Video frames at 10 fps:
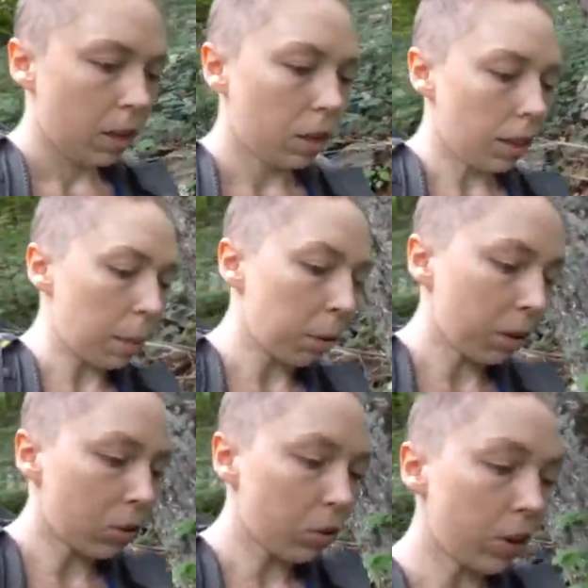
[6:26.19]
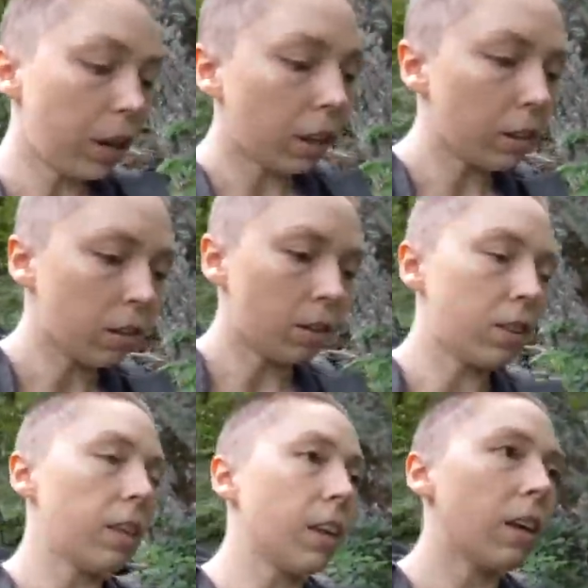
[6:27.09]
the Appalachian Trail and
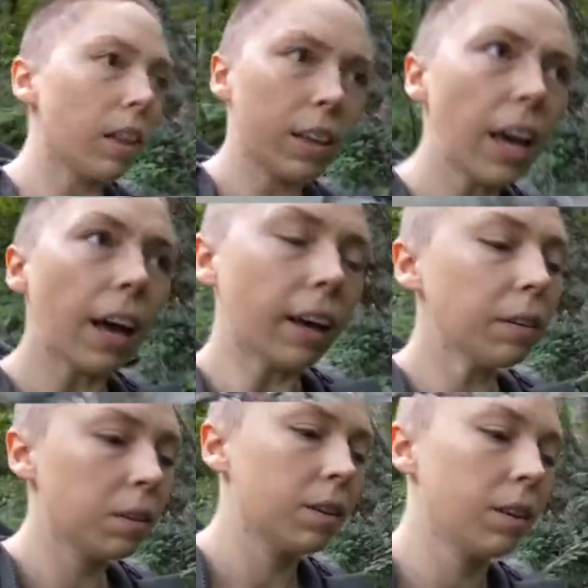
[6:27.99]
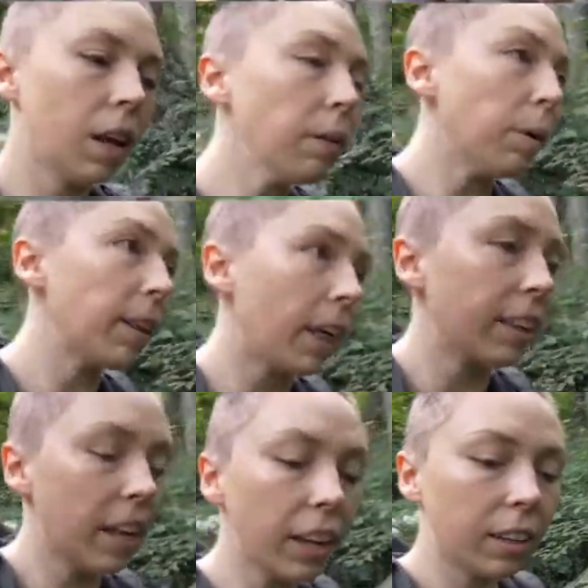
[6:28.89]
started thinking like, yeah, I might
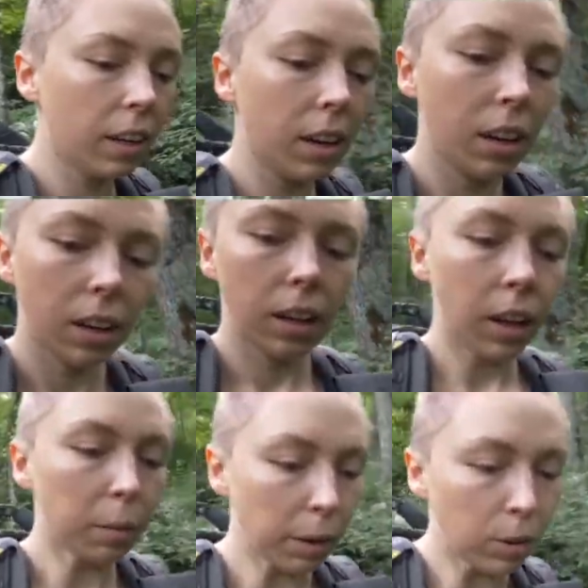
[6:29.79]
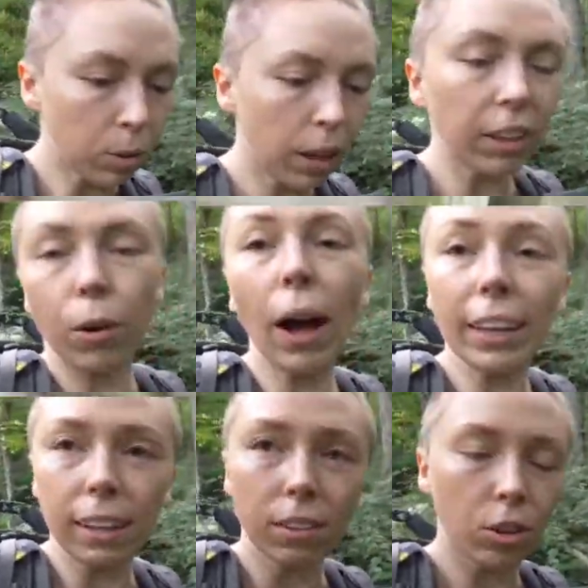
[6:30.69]
like that. I might do that. You know,
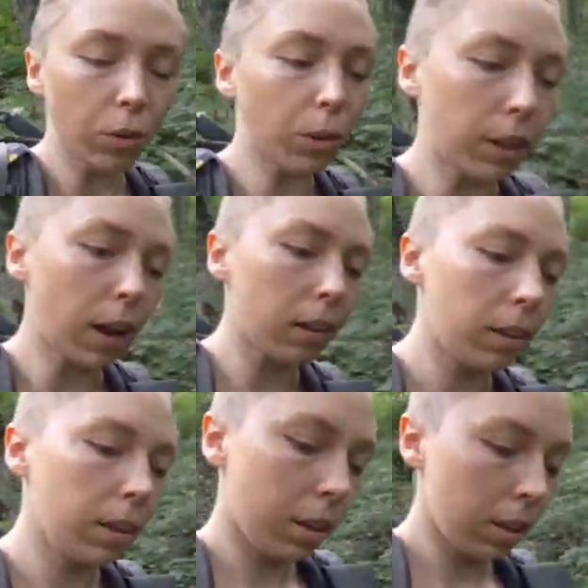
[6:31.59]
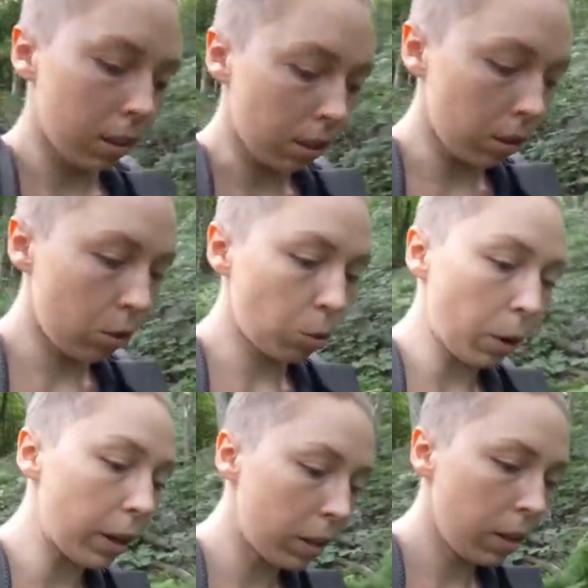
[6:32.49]
hiking generally, not the
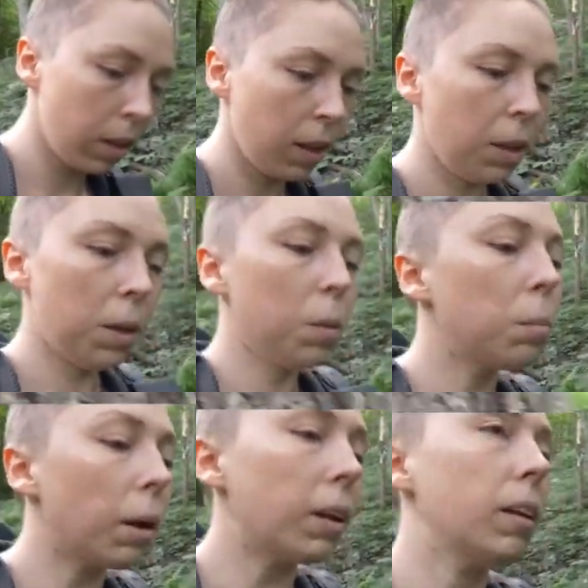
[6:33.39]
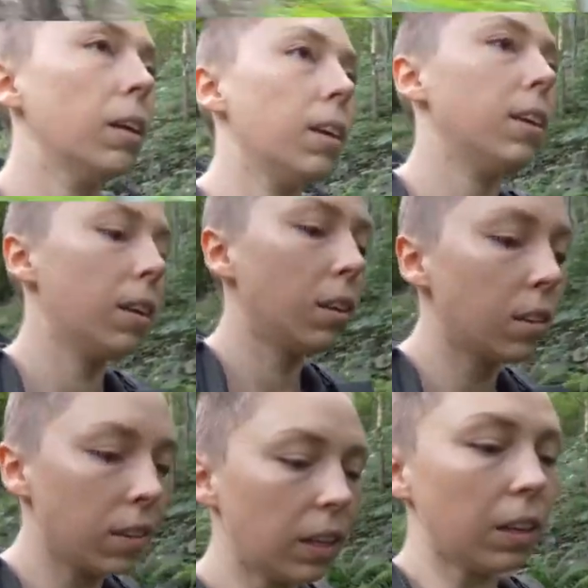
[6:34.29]
through hike. But
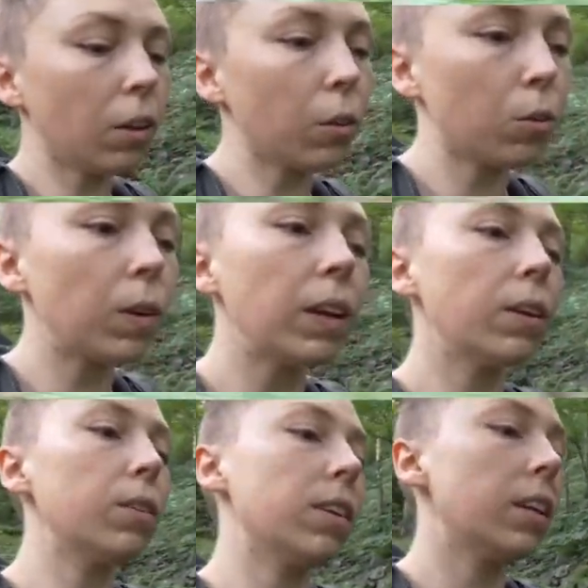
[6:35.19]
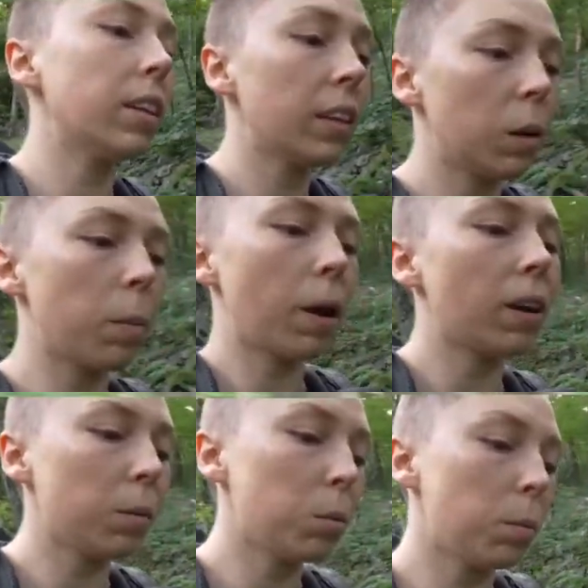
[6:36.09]
to see all those videos and to think about
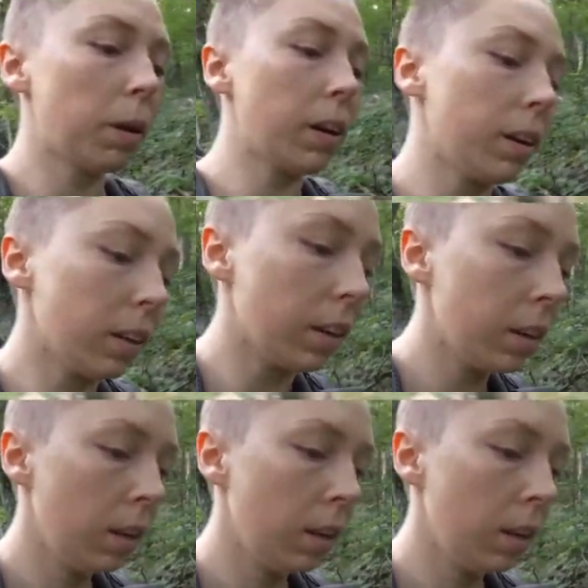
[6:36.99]
it and prepare and,